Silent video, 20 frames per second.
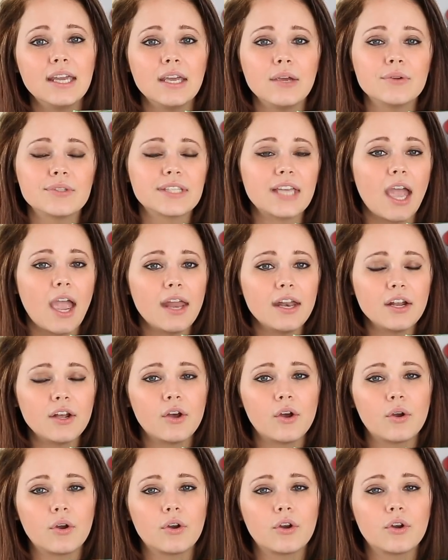It was kind of
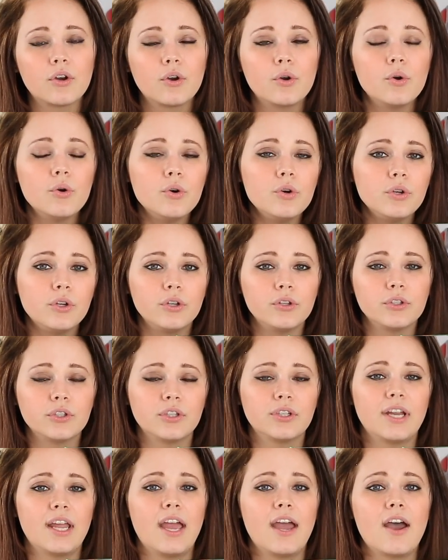cool to
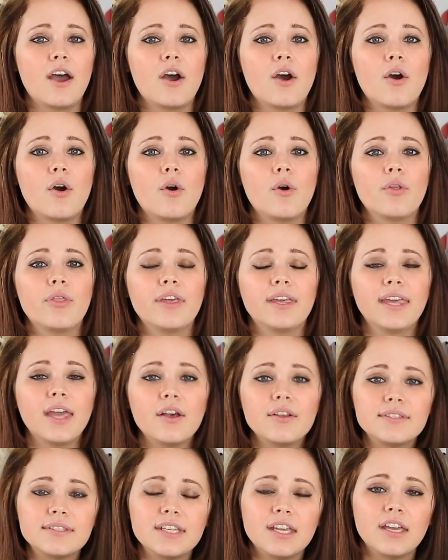learn how the
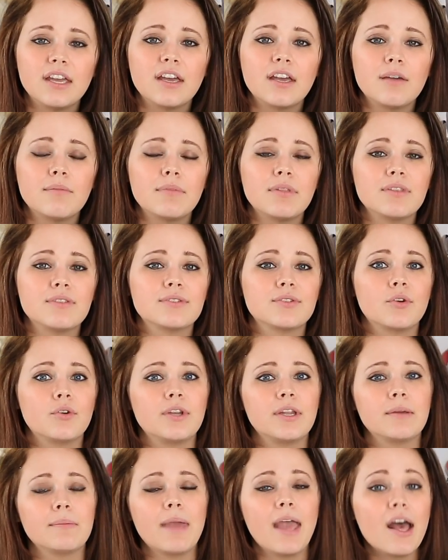calcium and the
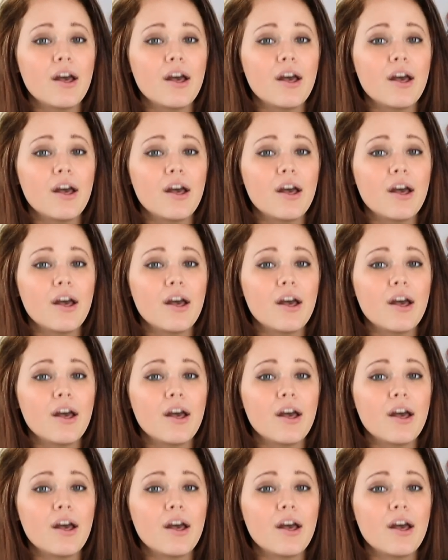sodium